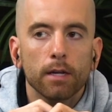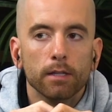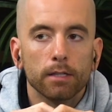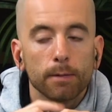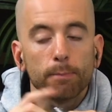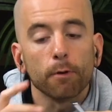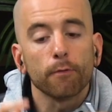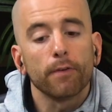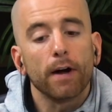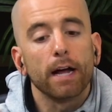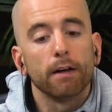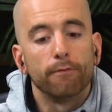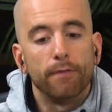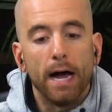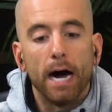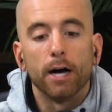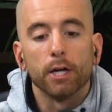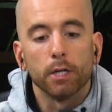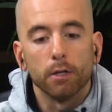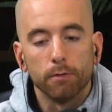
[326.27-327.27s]
to provide
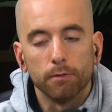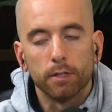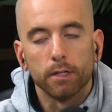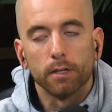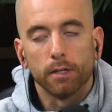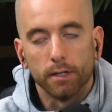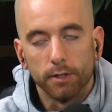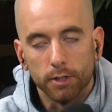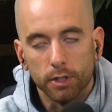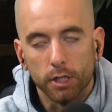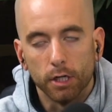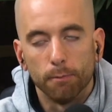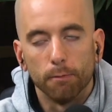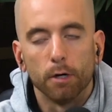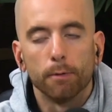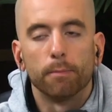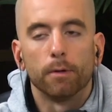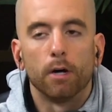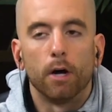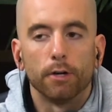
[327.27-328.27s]
value to the
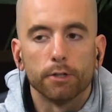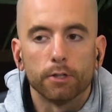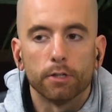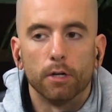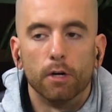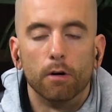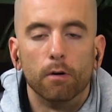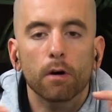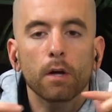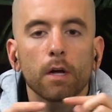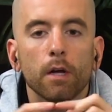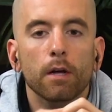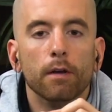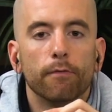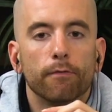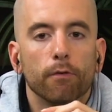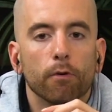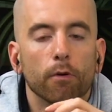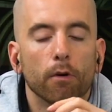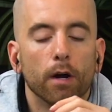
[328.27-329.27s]
consumer, but also
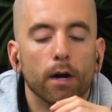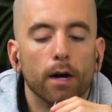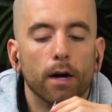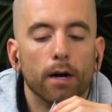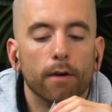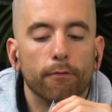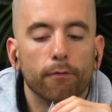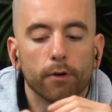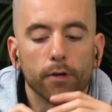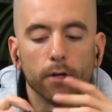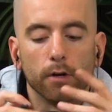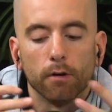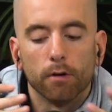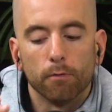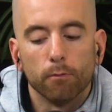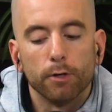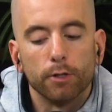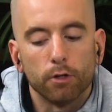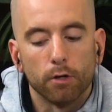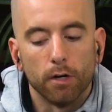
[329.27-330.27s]
for your
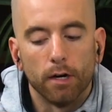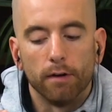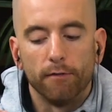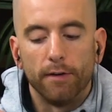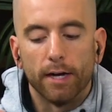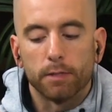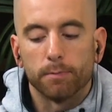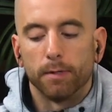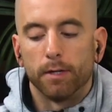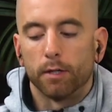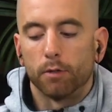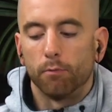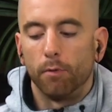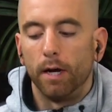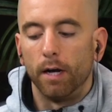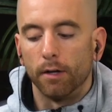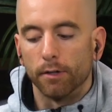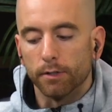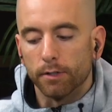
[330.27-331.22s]
return on investment as well?